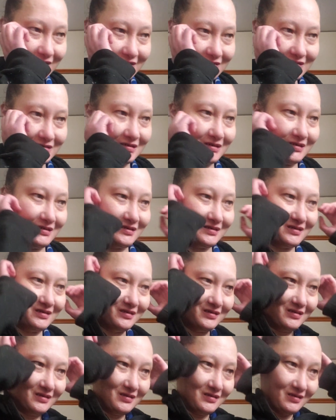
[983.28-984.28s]
it's like,
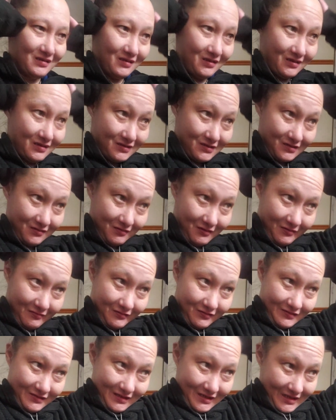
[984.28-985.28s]
do I
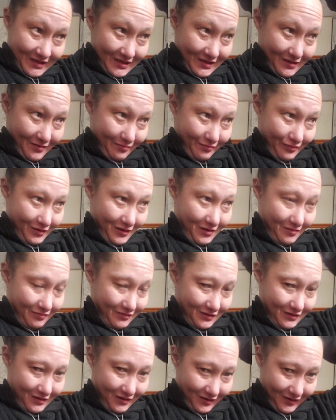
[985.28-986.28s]
really need it?
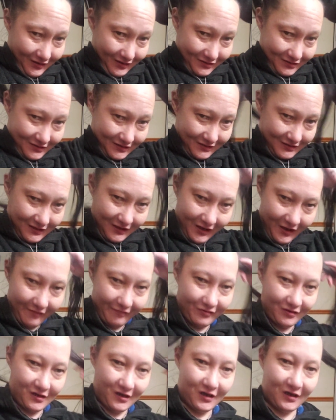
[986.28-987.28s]
Probably not. It's like the
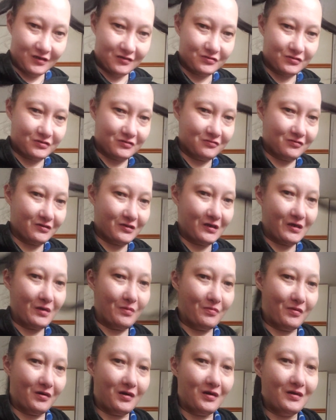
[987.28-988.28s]
avocado tool that I
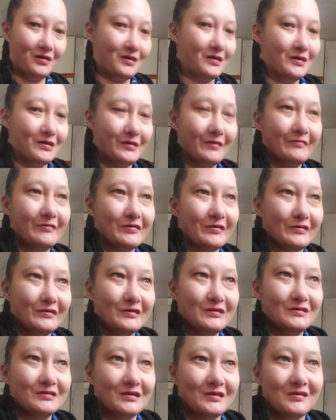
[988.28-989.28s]
bought, I never
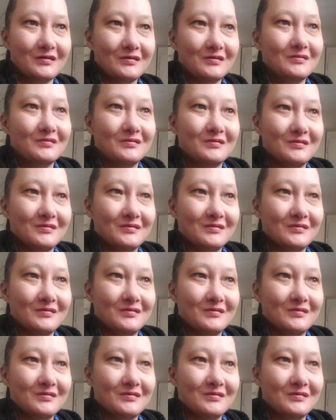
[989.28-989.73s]
use it,